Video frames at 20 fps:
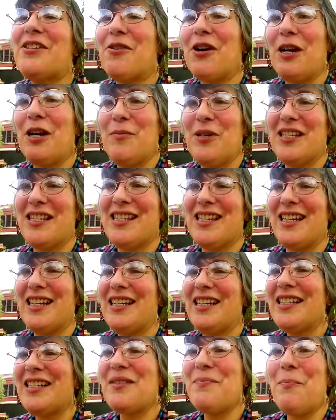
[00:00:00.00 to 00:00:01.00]
Draymond's
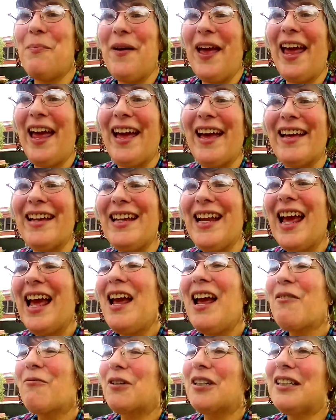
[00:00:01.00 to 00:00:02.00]
sons, Ben,
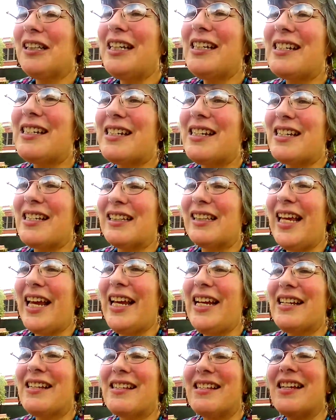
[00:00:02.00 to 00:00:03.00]
released his
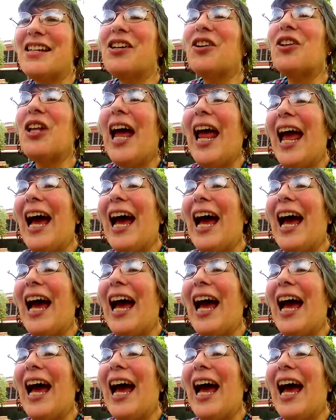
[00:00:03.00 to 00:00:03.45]
latest single,